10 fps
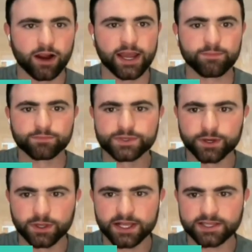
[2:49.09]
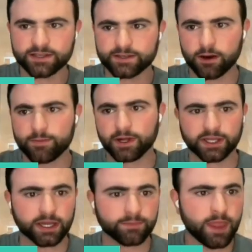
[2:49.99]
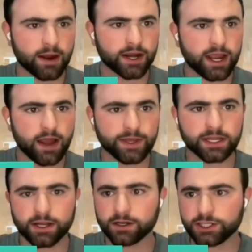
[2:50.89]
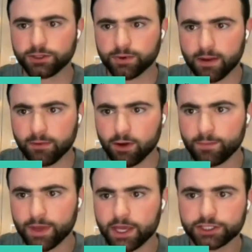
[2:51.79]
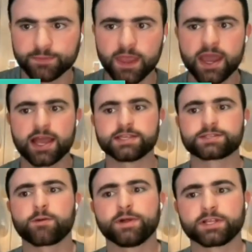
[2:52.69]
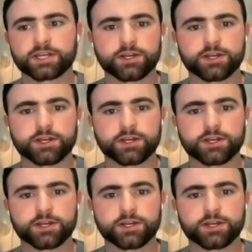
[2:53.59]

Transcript: All right, so let's start building. I'm going to come in here to Parabola homepage and start